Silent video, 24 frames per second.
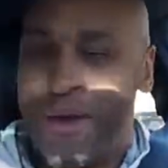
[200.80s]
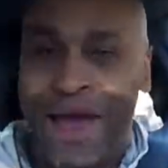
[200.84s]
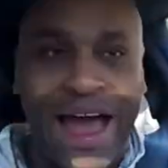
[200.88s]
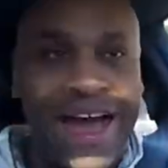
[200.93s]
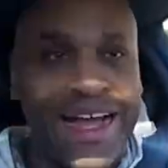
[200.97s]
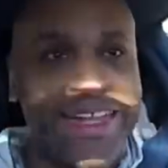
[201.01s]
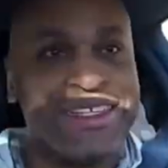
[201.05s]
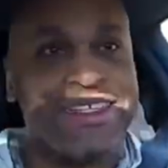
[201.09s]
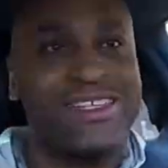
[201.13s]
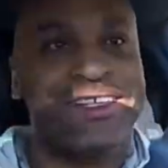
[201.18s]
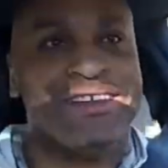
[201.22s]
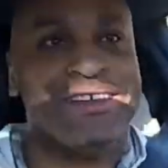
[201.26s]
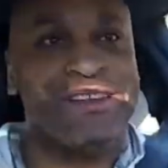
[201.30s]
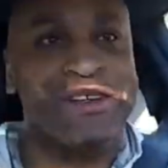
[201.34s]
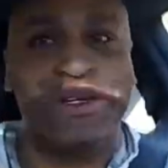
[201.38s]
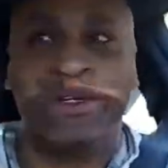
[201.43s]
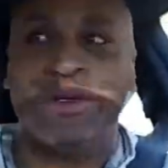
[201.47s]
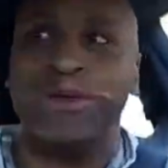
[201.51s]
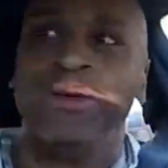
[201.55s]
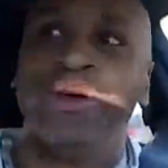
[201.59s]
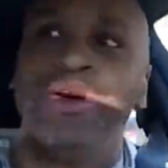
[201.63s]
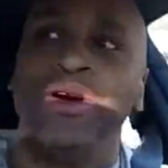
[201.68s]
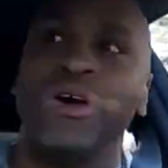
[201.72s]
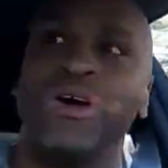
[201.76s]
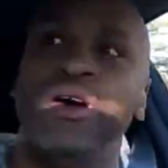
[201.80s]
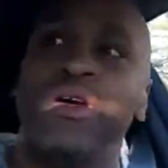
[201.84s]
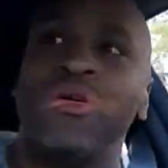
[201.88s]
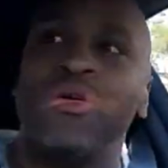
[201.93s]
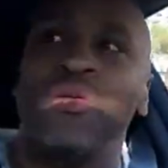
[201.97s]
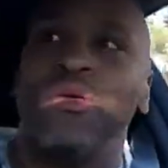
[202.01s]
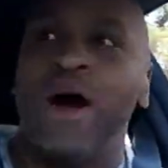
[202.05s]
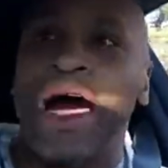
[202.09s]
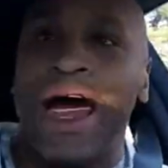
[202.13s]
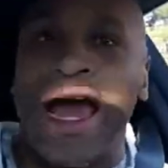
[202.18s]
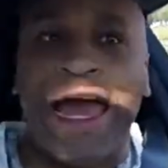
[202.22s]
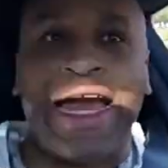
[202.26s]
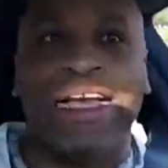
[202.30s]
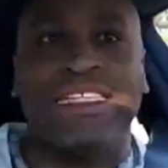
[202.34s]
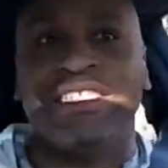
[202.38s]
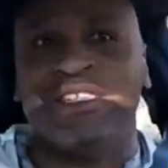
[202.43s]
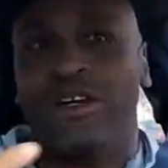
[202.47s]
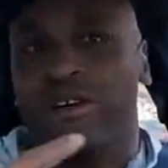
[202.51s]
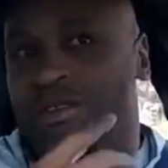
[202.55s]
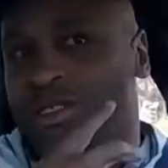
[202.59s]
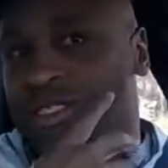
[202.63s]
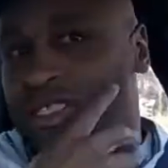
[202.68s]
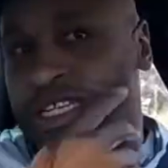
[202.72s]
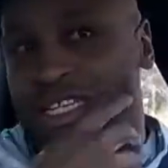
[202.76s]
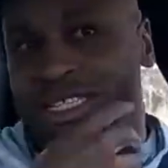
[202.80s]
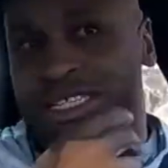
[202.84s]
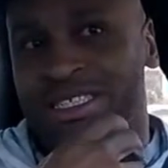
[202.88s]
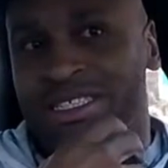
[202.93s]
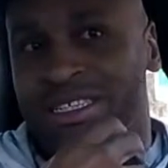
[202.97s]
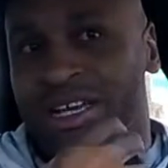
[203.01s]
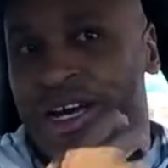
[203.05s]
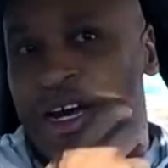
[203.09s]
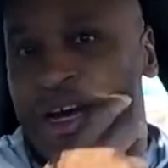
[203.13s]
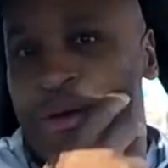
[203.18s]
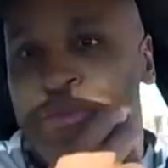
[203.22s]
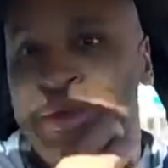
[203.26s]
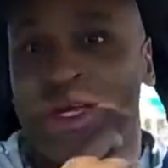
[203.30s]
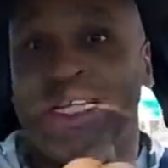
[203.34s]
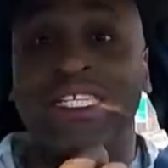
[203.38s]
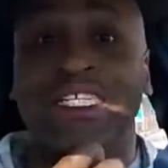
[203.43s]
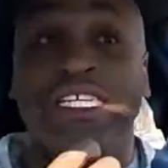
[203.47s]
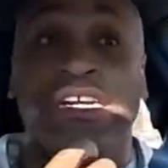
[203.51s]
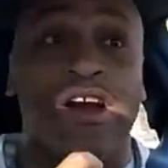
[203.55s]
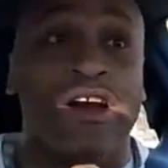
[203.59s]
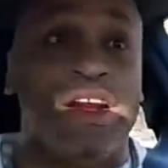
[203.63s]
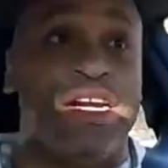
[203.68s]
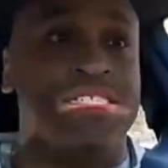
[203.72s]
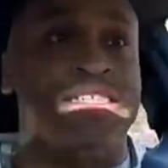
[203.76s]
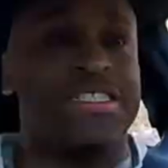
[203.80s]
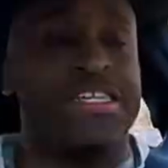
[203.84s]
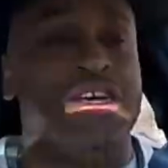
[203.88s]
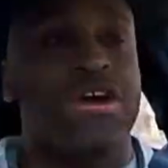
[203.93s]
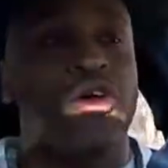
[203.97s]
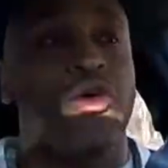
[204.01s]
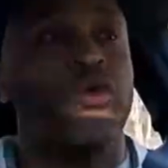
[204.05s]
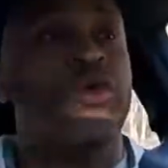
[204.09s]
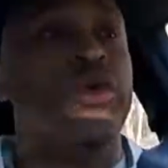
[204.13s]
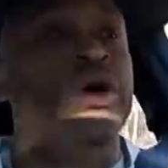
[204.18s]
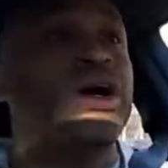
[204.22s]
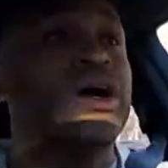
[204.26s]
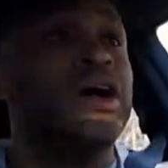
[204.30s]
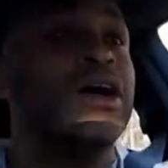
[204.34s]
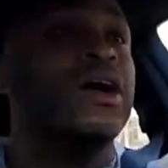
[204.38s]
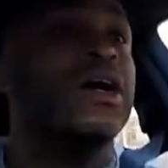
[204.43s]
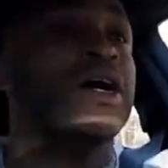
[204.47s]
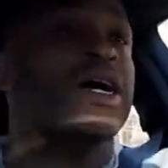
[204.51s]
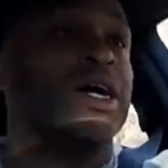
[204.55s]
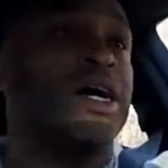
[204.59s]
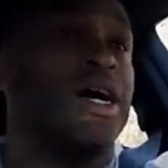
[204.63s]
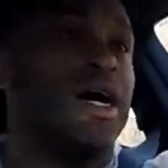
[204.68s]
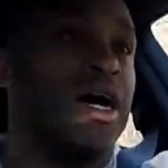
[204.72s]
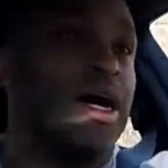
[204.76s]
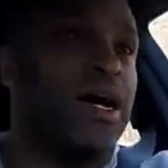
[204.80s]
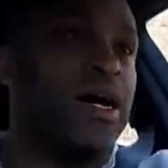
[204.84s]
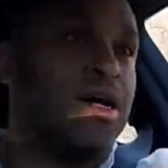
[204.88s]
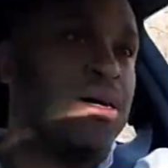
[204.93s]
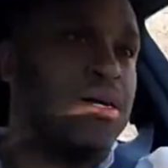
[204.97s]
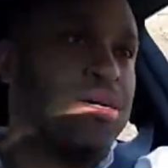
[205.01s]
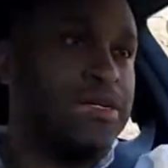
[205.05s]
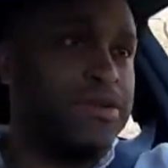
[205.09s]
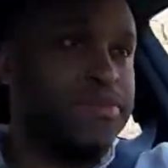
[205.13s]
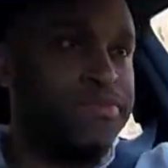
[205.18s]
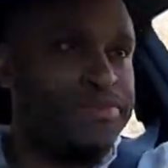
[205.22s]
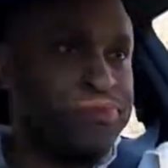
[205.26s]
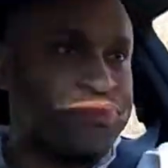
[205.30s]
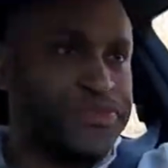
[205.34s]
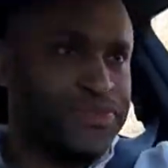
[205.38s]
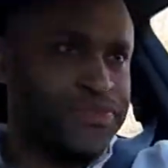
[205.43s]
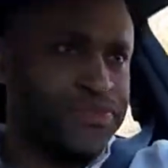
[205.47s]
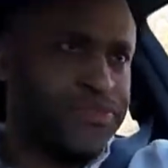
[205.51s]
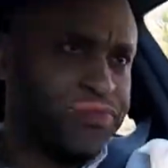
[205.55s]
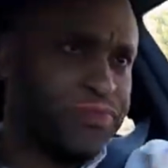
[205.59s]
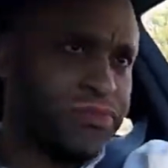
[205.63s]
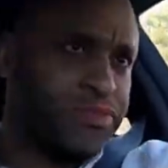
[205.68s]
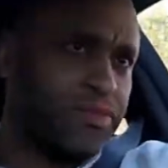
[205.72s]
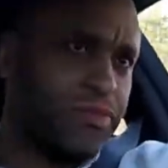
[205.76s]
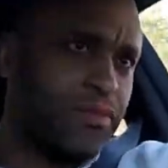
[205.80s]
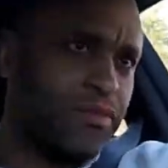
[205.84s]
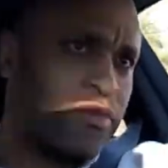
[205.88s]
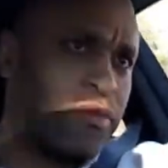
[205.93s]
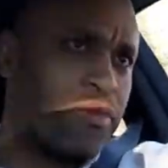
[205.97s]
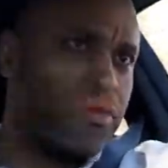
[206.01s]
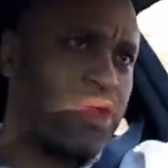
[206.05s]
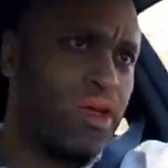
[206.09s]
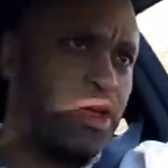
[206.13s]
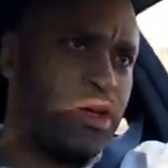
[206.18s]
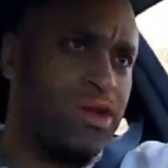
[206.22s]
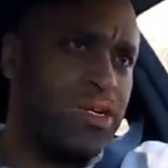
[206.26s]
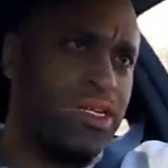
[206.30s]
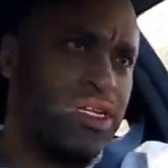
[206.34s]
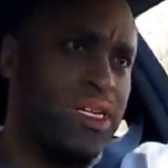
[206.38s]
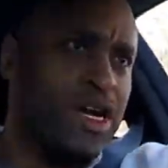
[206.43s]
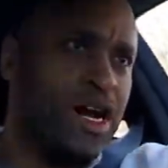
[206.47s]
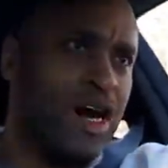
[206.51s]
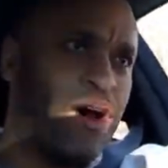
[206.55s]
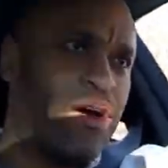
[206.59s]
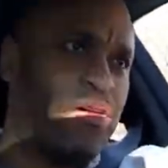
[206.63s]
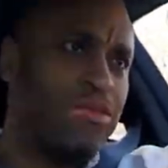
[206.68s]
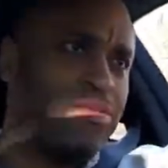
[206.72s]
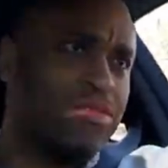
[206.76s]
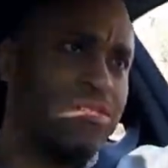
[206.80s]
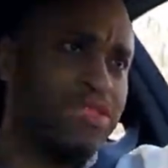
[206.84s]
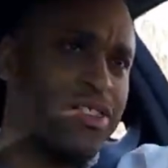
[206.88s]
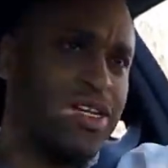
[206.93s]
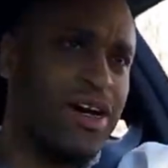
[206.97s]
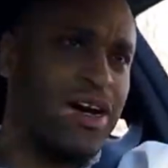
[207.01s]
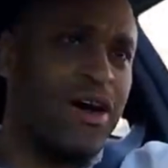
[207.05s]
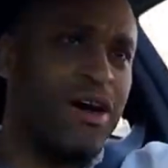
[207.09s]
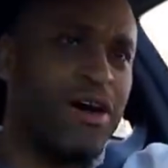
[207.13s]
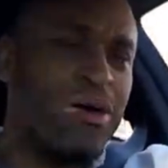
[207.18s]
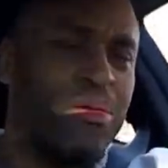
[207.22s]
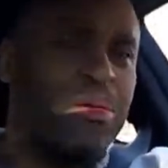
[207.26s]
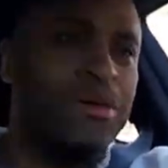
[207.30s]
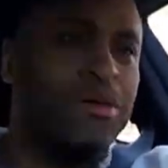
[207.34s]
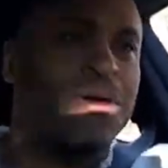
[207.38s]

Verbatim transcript: back to why I chose this uh, BTR ECU. Um, you know, so